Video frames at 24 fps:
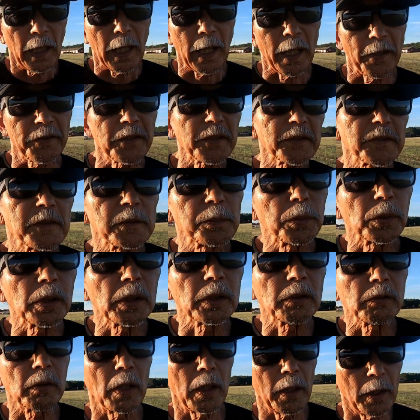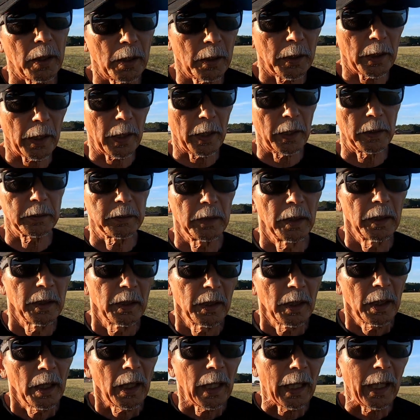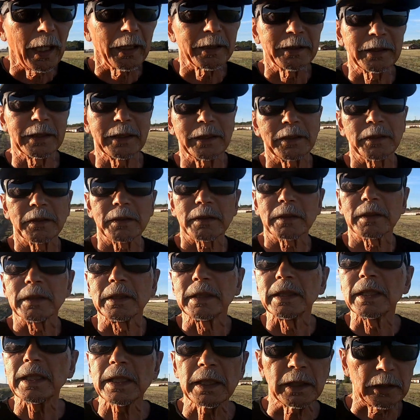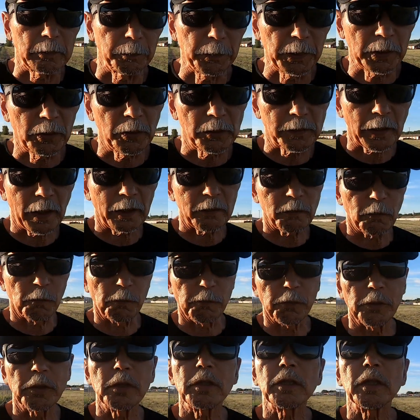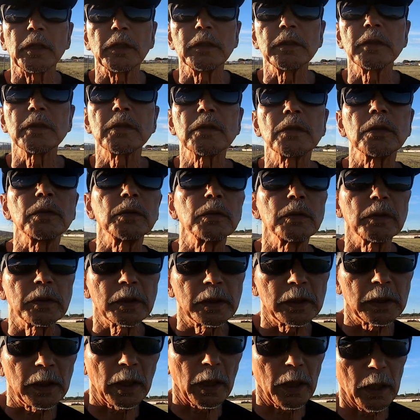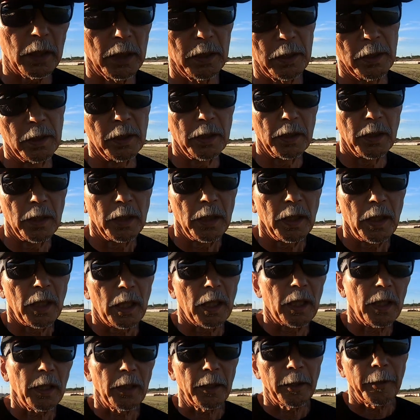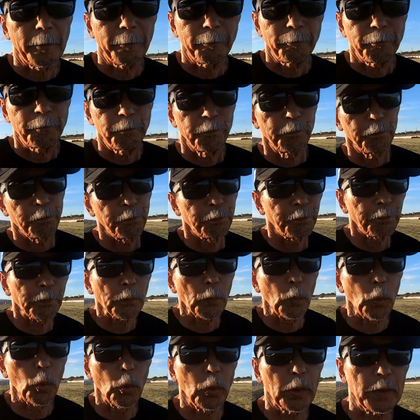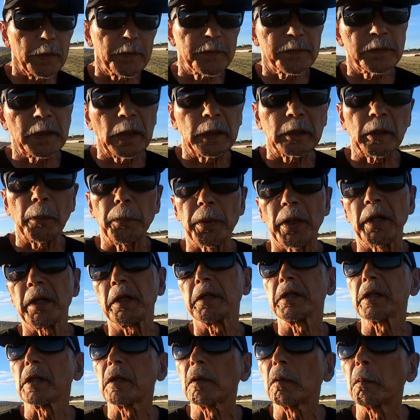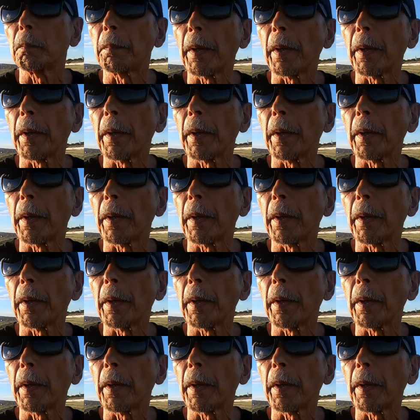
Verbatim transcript: other sprinkler head, I didn't need it because I converted to the uh, um, more or less like a perennial